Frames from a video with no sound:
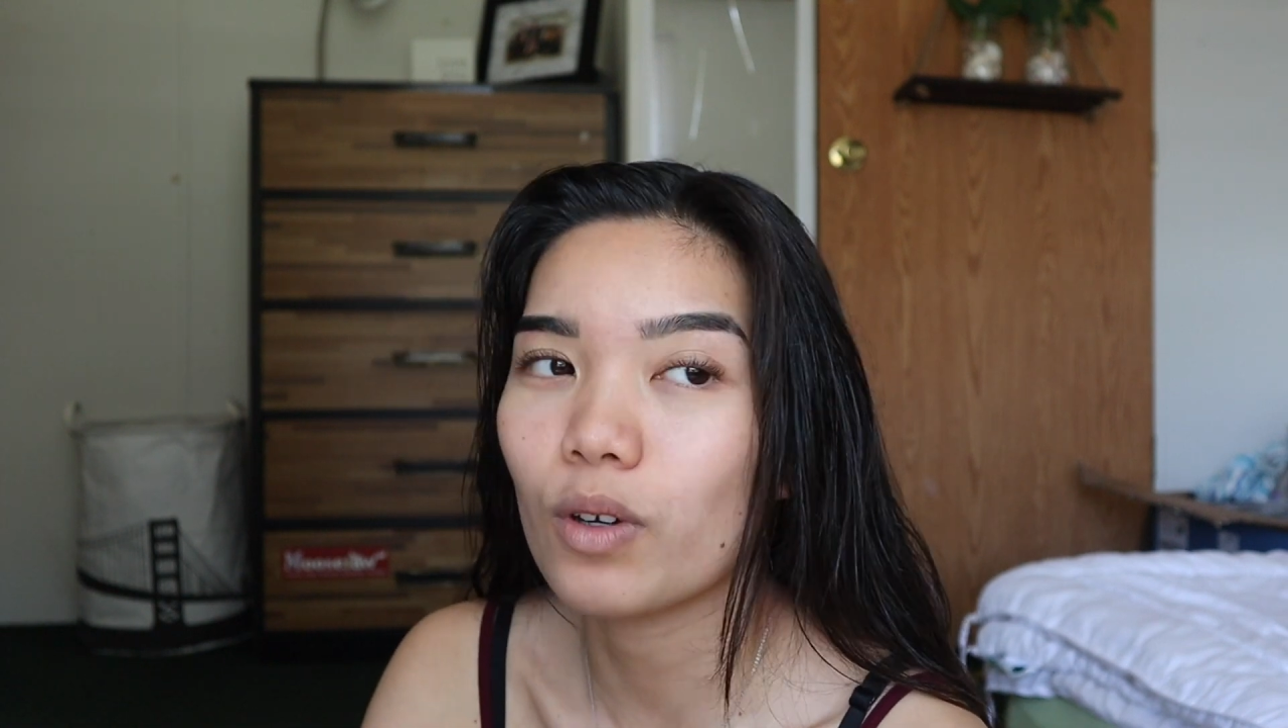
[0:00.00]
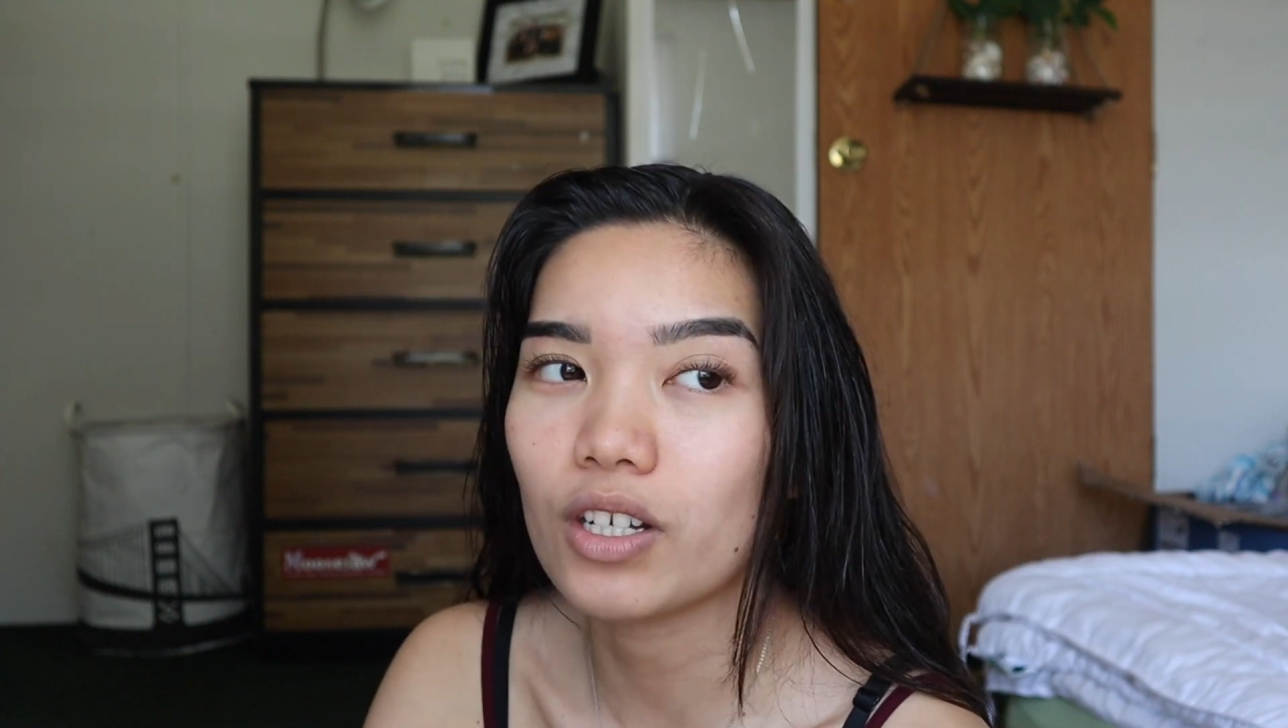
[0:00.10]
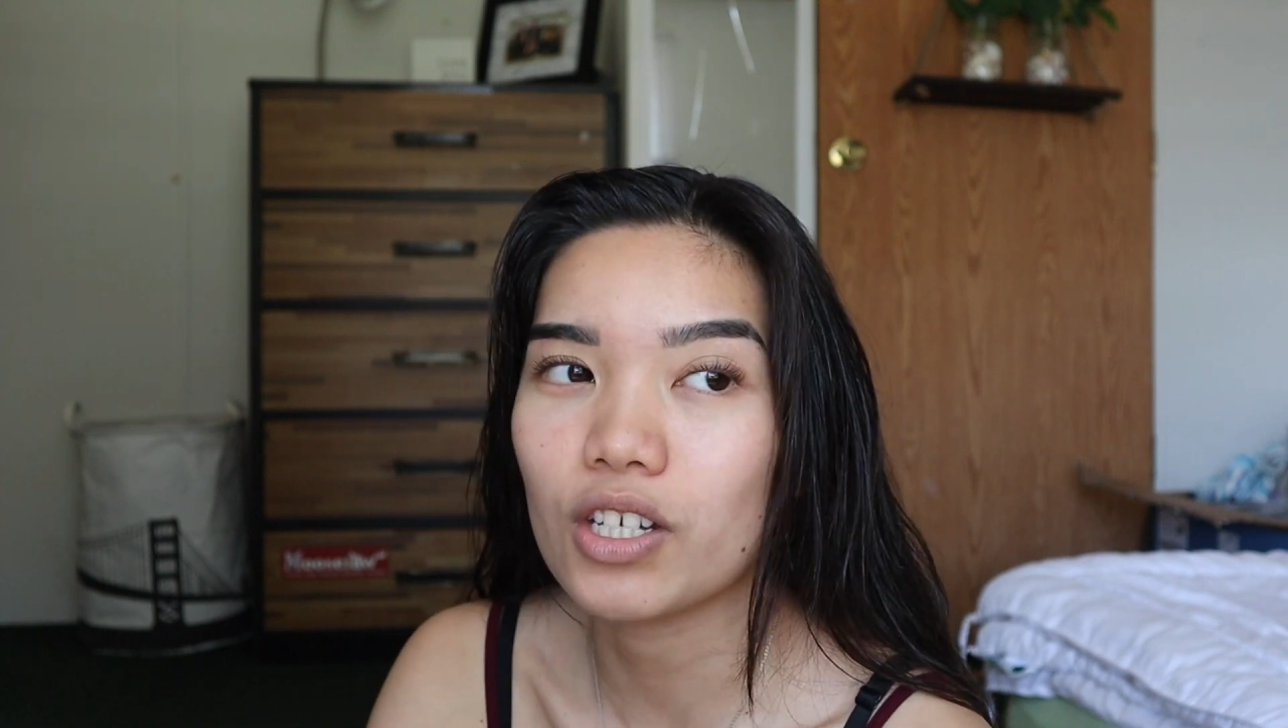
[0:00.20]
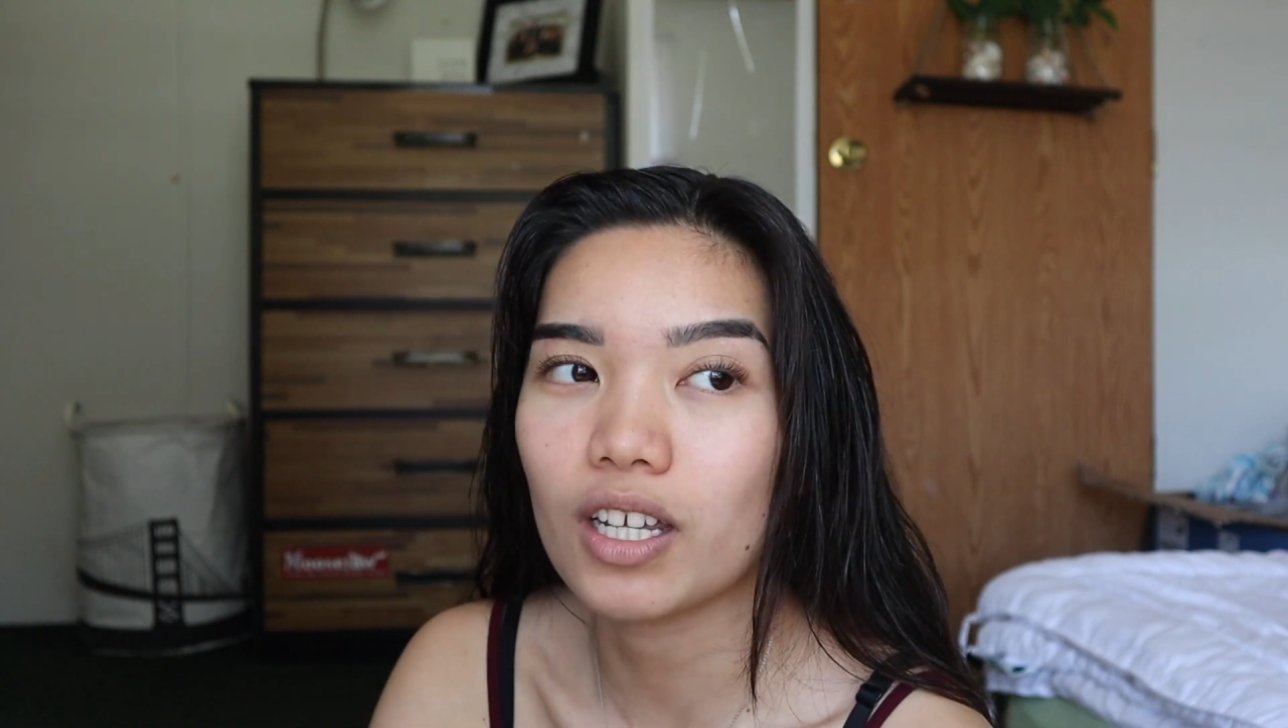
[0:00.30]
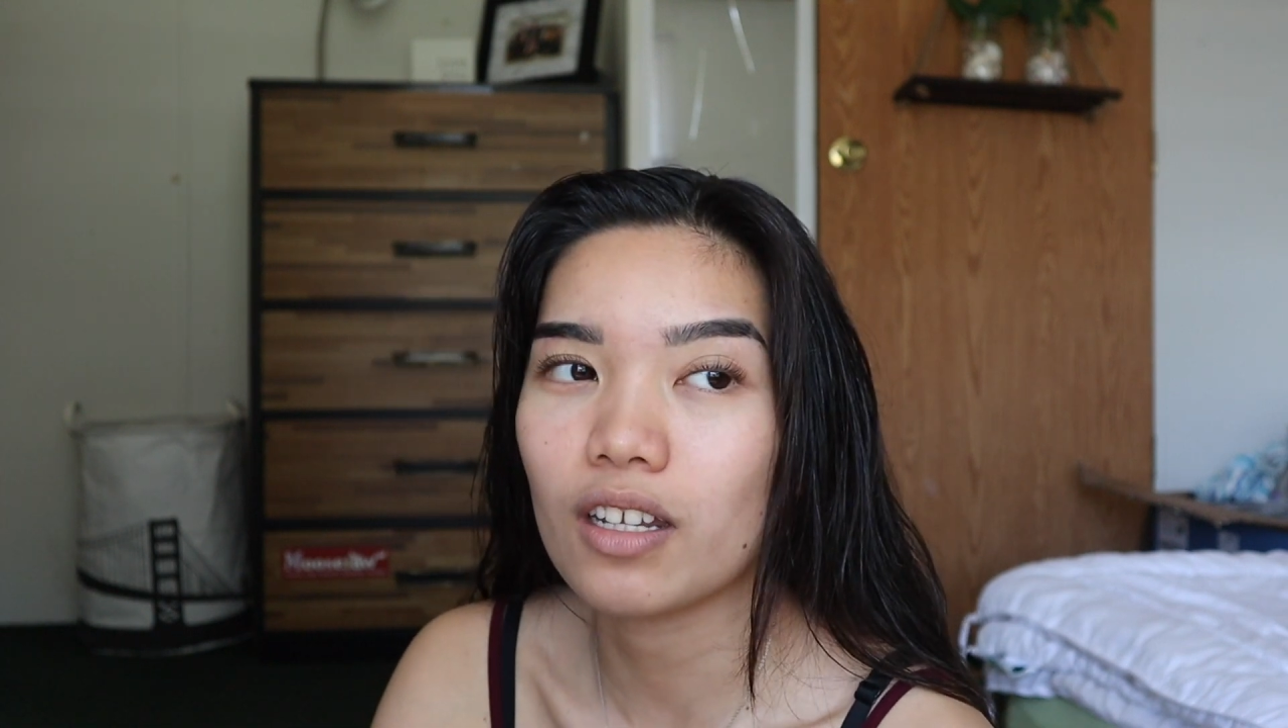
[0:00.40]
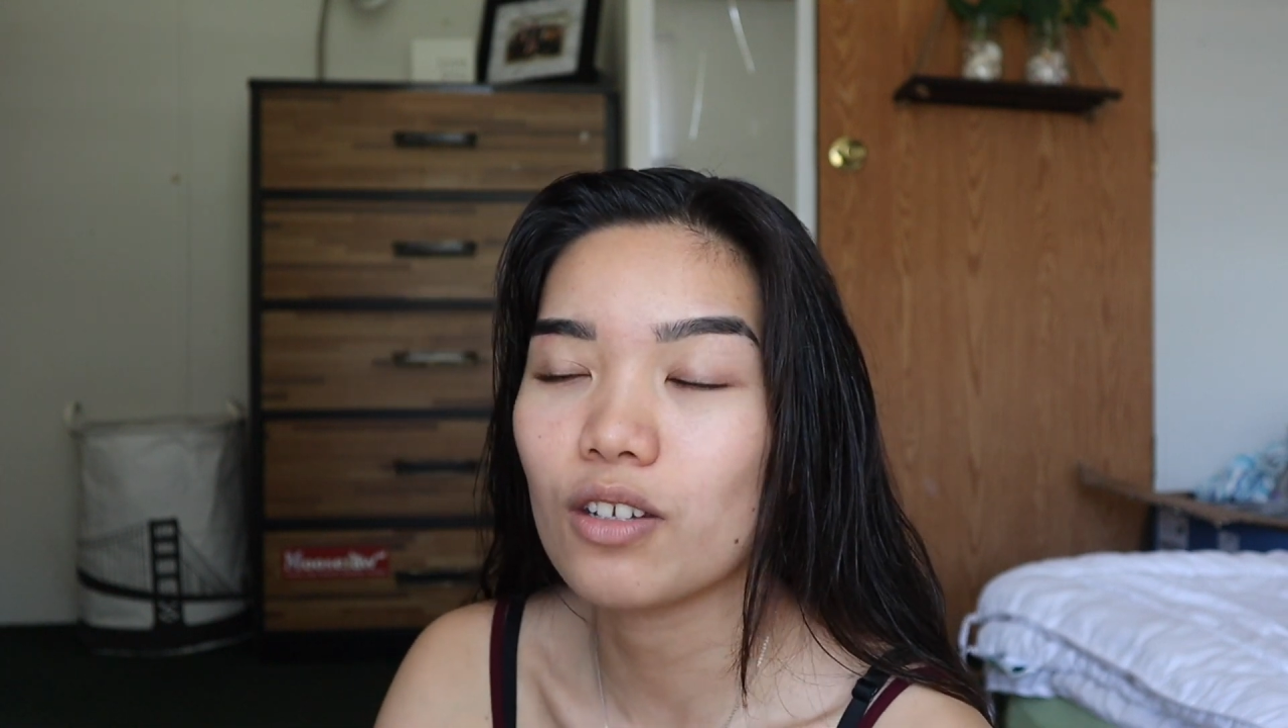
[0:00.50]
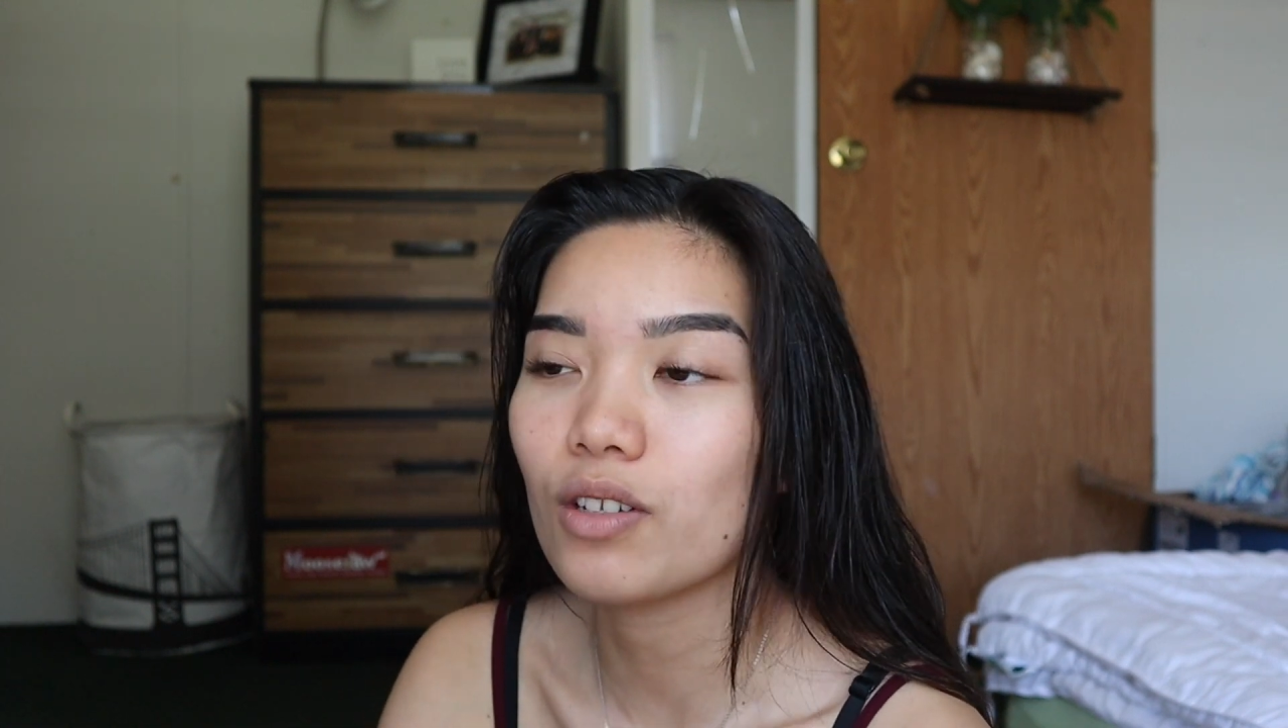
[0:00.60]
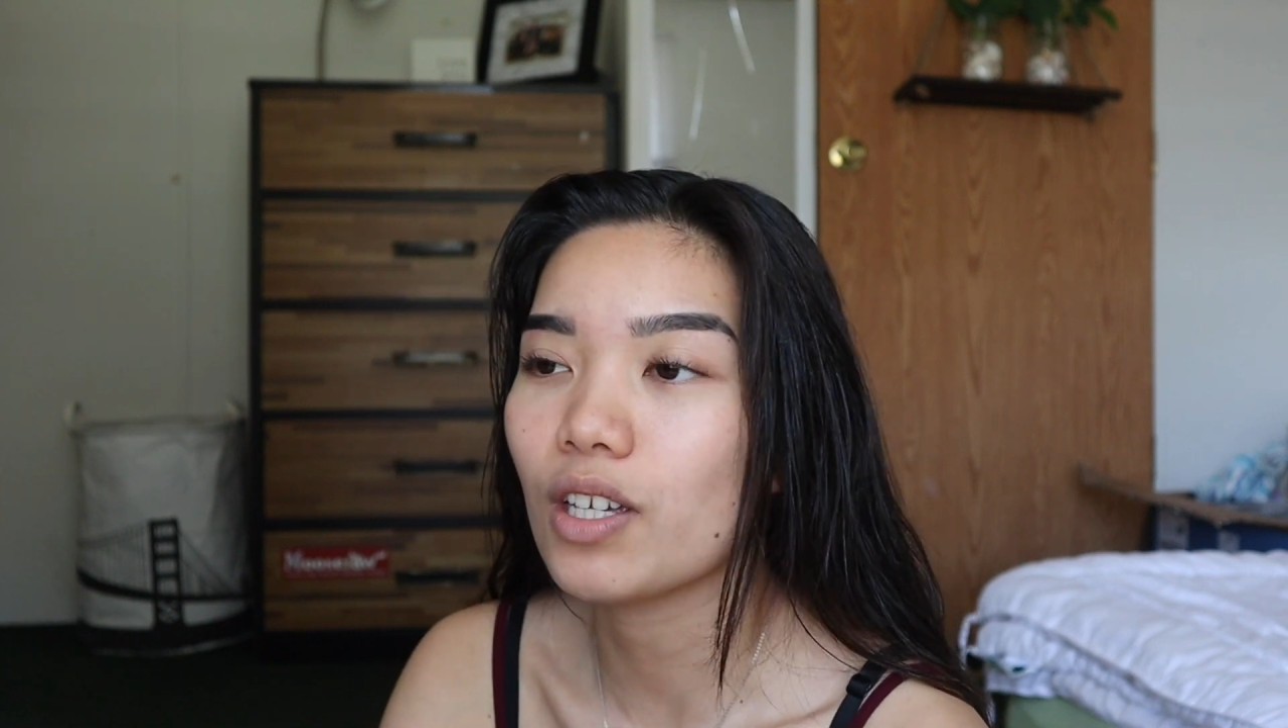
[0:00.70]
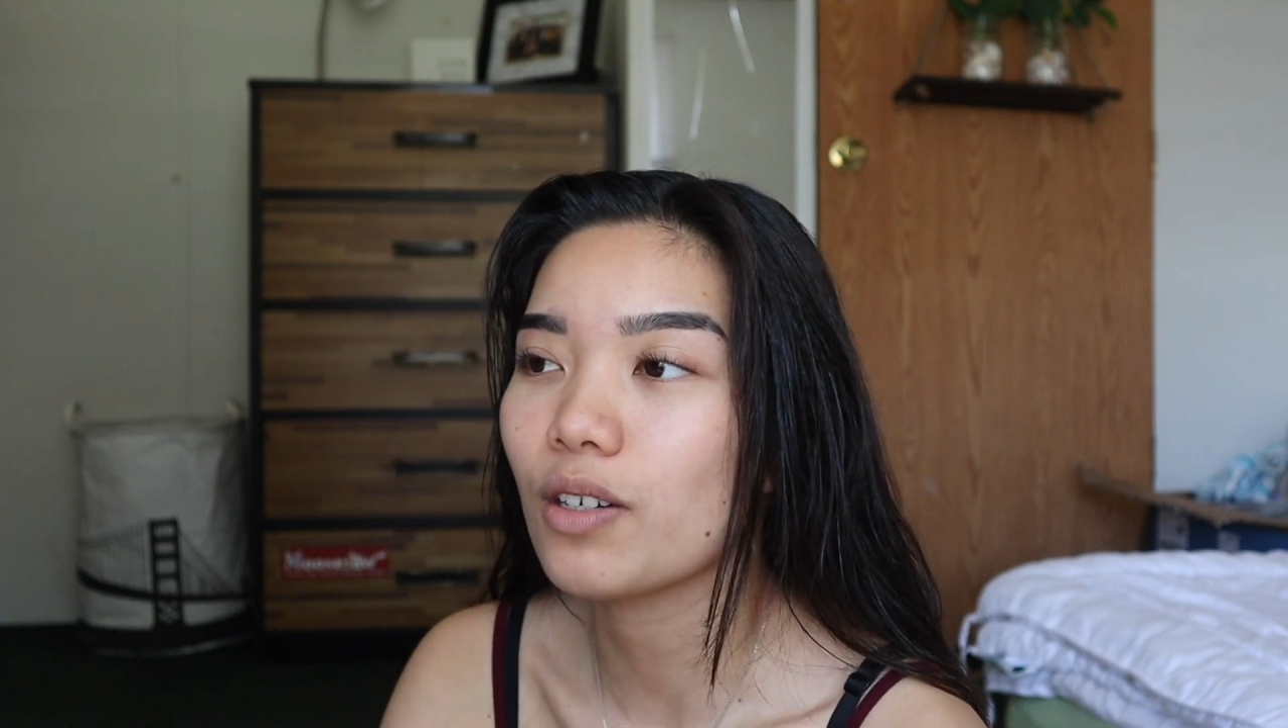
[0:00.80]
What is she gonna do to